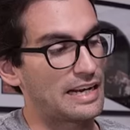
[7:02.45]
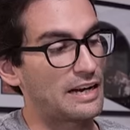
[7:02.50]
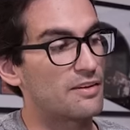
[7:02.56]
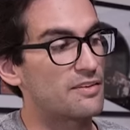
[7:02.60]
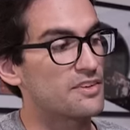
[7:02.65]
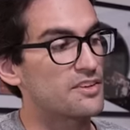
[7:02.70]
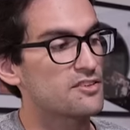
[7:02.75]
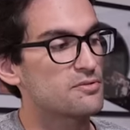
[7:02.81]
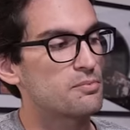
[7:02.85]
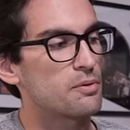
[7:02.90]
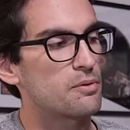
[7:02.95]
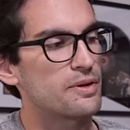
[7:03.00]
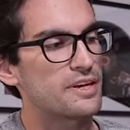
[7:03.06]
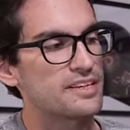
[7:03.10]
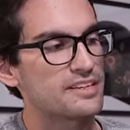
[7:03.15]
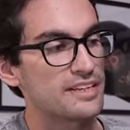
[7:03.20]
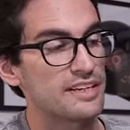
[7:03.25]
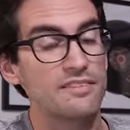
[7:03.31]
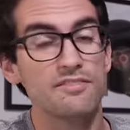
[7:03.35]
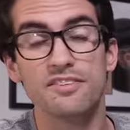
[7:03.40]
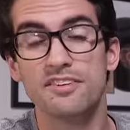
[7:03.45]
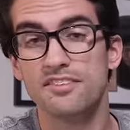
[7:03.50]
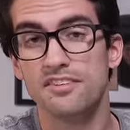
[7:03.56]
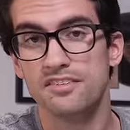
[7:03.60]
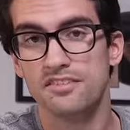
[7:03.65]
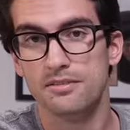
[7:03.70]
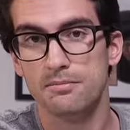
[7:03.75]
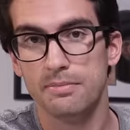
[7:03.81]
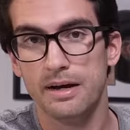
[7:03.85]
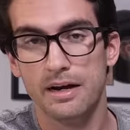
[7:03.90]
Now at this point, if the
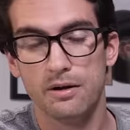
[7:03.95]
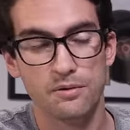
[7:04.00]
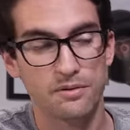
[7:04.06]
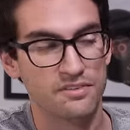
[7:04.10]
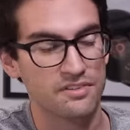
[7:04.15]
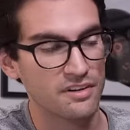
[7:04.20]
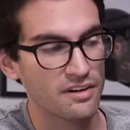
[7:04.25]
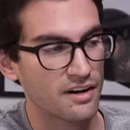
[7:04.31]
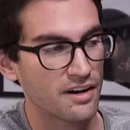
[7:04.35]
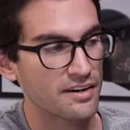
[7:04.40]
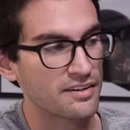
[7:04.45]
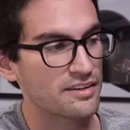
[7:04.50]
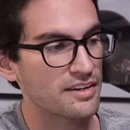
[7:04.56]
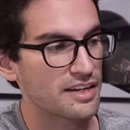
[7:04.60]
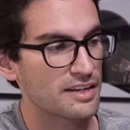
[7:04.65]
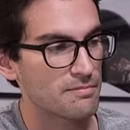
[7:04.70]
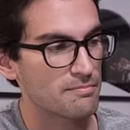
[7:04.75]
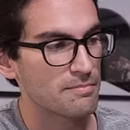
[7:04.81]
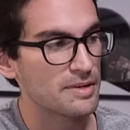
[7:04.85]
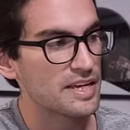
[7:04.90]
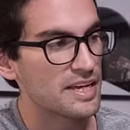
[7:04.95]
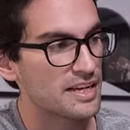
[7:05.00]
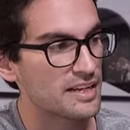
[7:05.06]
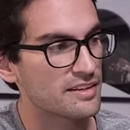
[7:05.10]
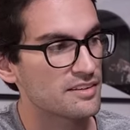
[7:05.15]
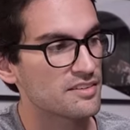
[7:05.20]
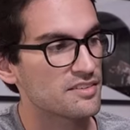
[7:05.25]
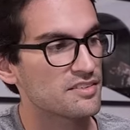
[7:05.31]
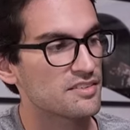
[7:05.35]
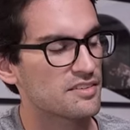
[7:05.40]
system powers on, it
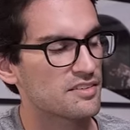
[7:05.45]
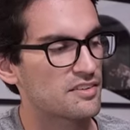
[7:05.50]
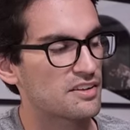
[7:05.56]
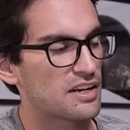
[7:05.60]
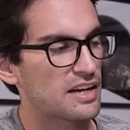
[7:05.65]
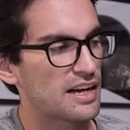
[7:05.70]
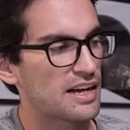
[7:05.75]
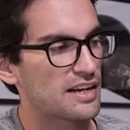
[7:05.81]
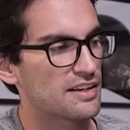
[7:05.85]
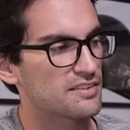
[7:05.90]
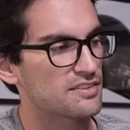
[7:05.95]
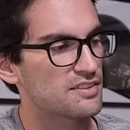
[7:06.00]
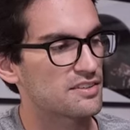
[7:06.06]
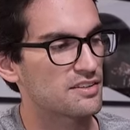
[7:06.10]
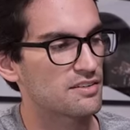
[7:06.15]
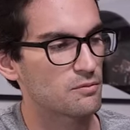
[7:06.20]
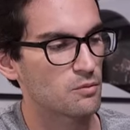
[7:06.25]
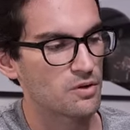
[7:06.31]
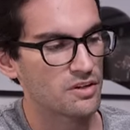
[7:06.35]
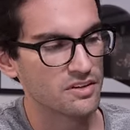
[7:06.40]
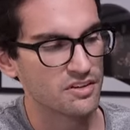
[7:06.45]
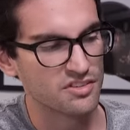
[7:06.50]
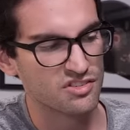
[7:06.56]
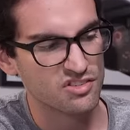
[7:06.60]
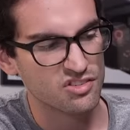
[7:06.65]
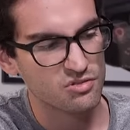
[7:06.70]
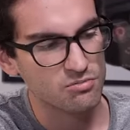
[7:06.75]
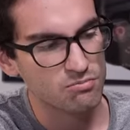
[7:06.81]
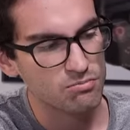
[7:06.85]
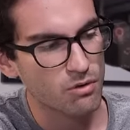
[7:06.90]
means that one of the
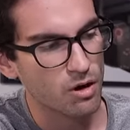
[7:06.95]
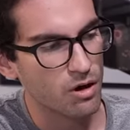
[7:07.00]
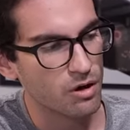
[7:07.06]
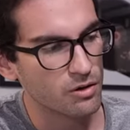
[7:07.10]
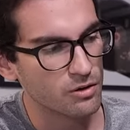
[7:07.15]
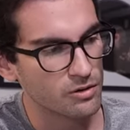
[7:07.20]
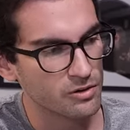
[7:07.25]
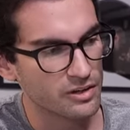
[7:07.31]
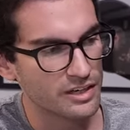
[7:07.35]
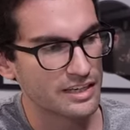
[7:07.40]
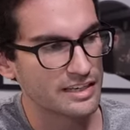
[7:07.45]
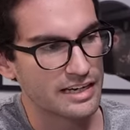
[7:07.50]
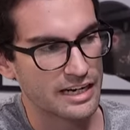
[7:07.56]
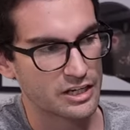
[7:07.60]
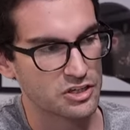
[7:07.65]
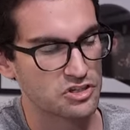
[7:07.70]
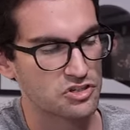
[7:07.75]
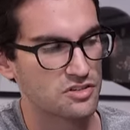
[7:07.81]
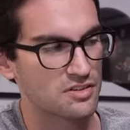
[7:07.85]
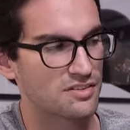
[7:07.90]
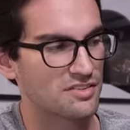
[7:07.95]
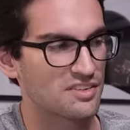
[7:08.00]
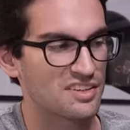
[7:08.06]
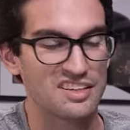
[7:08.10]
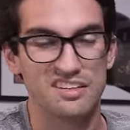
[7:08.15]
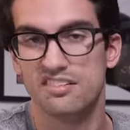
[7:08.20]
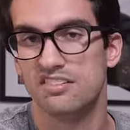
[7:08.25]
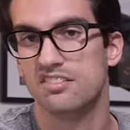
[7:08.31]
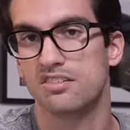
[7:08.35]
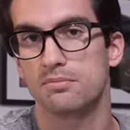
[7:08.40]
smaller connections
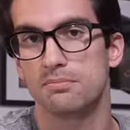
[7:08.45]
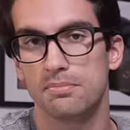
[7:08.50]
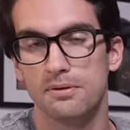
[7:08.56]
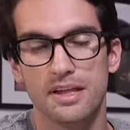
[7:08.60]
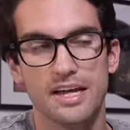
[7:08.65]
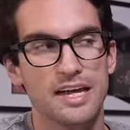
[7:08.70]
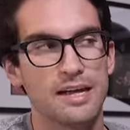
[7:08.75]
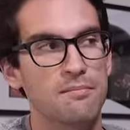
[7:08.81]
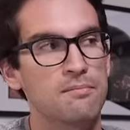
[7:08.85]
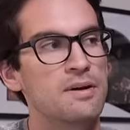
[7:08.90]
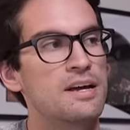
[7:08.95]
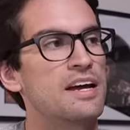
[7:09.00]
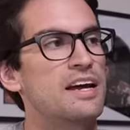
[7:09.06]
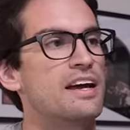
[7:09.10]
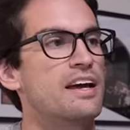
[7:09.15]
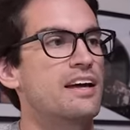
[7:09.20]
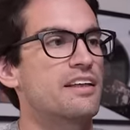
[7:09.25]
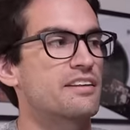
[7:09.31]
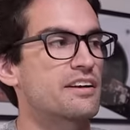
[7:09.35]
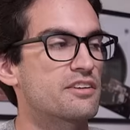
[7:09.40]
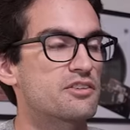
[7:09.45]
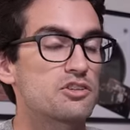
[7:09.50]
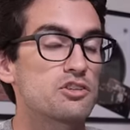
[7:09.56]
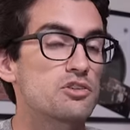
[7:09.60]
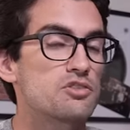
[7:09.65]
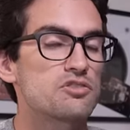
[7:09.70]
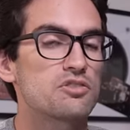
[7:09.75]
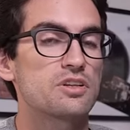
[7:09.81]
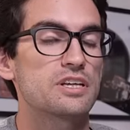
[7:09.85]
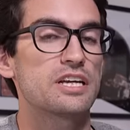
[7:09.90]
is to blame. That's
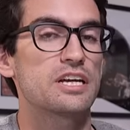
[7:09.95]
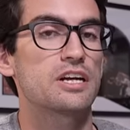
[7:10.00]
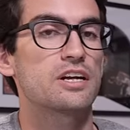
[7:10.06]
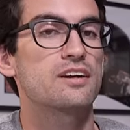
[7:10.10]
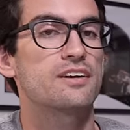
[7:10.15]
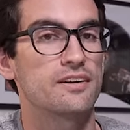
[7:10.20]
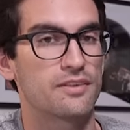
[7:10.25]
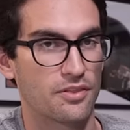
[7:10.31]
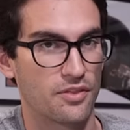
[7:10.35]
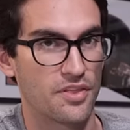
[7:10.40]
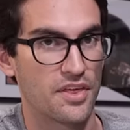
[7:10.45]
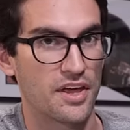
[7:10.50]
usually a good